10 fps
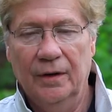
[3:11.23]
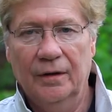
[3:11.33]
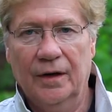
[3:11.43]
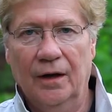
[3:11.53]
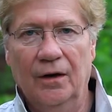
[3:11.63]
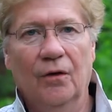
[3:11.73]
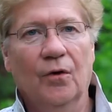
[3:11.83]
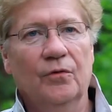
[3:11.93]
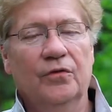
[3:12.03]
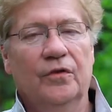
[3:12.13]
The kind
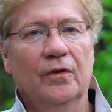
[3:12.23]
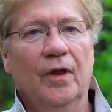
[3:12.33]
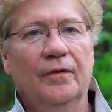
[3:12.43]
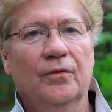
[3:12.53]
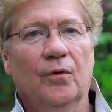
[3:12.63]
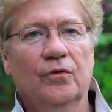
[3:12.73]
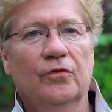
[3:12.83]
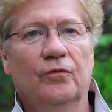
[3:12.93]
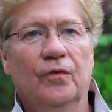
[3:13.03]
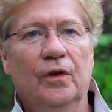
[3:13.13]
of still like the horse
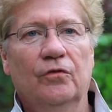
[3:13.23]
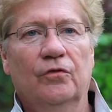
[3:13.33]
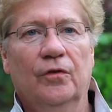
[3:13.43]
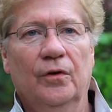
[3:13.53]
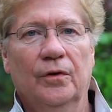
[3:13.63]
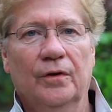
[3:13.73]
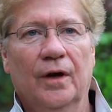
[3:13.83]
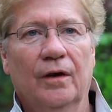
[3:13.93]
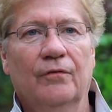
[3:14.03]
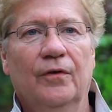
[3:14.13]
that finished third,
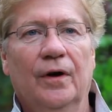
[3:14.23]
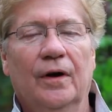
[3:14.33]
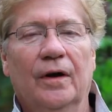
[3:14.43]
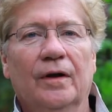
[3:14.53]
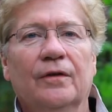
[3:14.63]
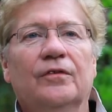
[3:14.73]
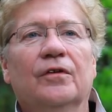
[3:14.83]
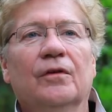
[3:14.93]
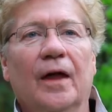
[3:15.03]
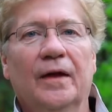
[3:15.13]
Guinevere,
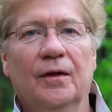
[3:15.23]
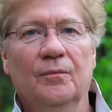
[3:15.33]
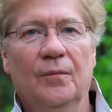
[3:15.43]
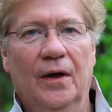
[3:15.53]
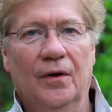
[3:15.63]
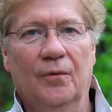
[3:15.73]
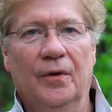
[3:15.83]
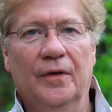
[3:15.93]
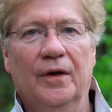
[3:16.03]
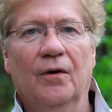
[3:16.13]
still like him better
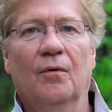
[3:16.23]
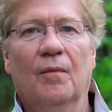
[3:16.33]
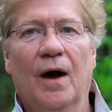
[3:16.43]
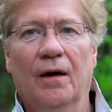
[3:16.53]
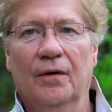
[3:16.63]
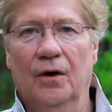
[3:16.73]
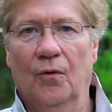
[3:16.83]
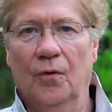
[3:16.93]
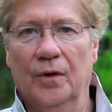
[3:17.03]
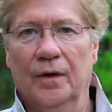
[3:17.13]
when they go 1.25
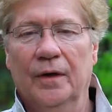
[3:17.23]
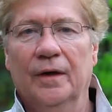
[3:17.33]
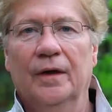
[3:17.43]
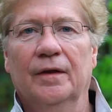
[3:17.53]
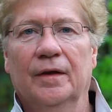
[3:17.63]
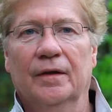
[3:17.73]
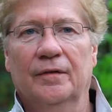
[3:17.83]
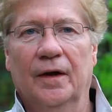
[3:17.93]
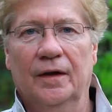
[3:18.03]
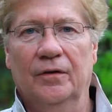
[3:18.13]
miles in the
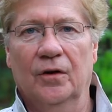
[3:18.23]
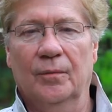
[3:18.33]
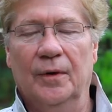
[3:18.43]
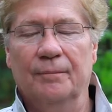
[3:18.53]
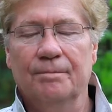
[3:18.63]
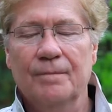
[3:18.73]
Kentucky Derby.